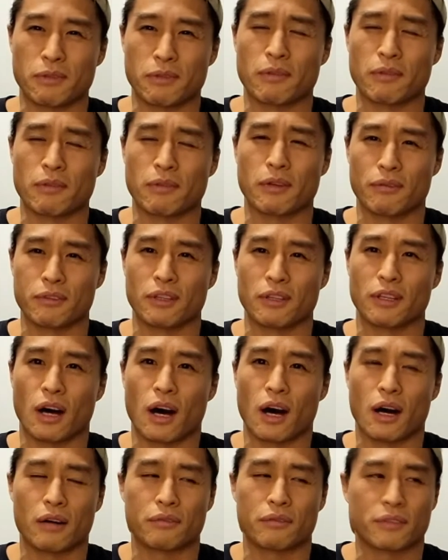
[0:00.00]
the, of the
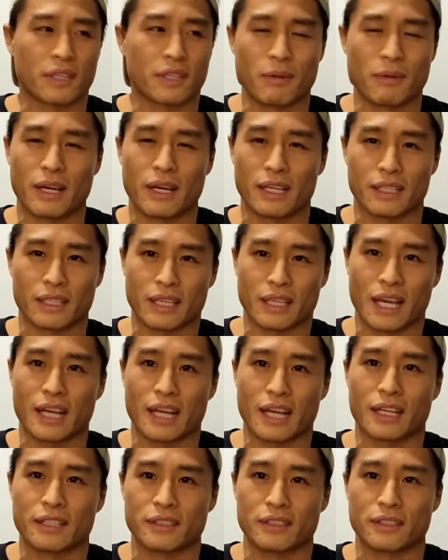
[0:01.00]
law of Quebec,
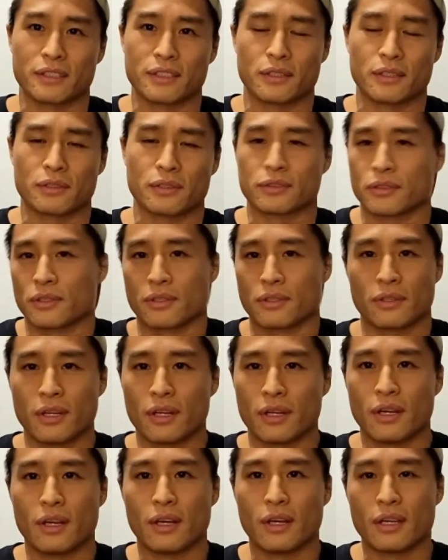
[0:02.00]
Canada, you know? So
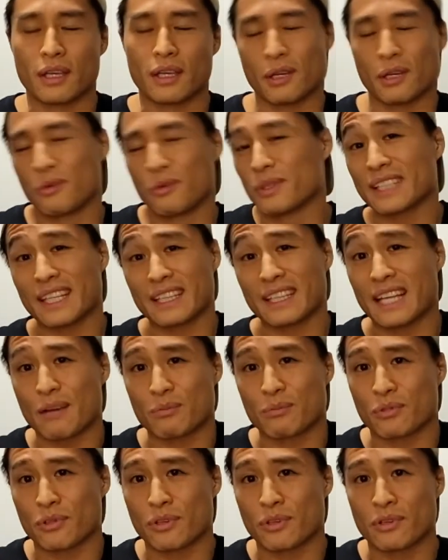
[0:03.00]
it was like that,
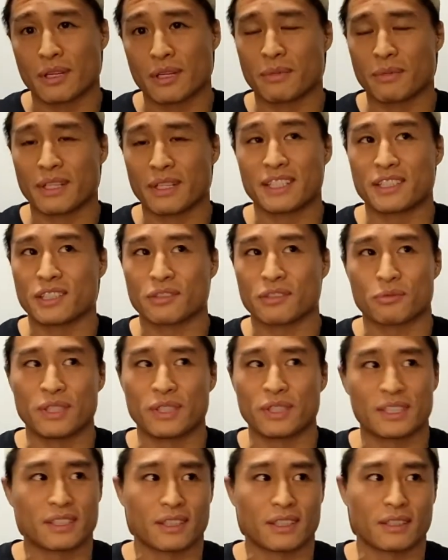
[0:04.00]
bro. I mean, it just
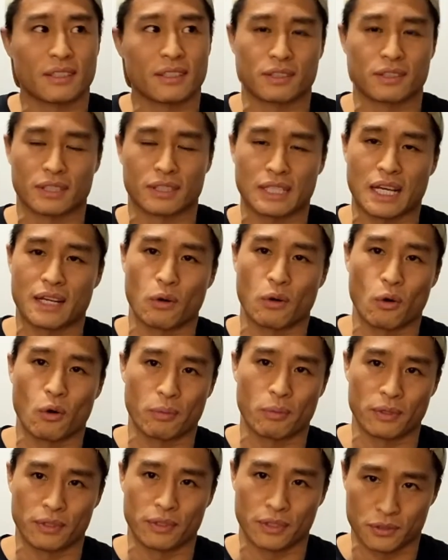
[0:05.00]
recently just kind of
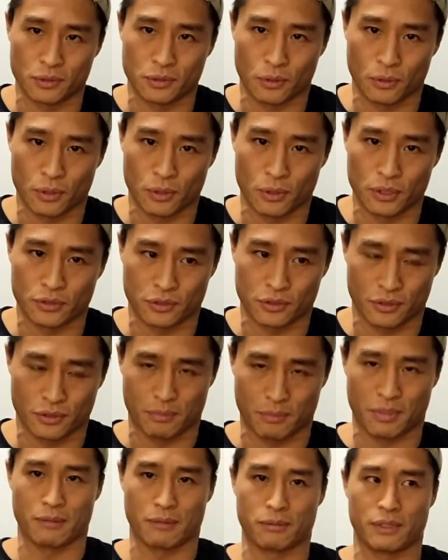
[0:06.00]
opened its doors to the
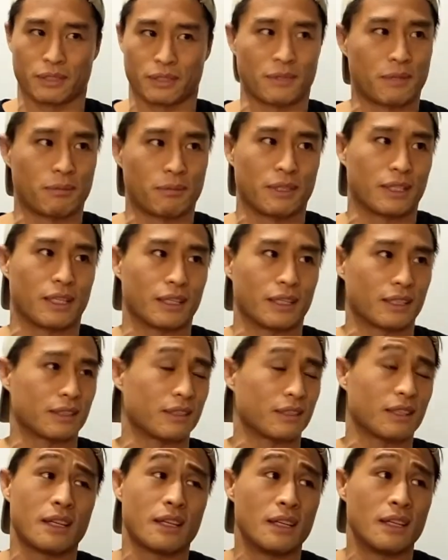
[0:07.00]
public, maybe like
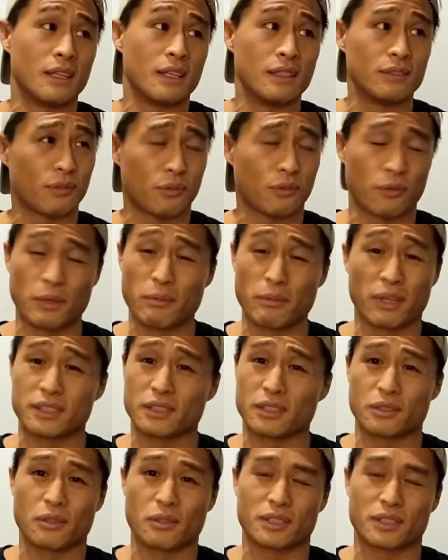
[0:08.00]
three months
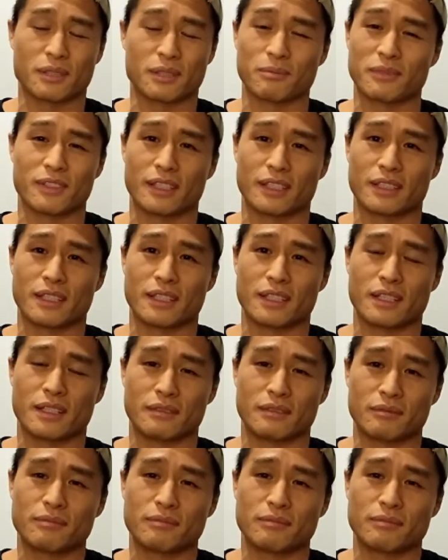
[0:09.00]
ago or something like that.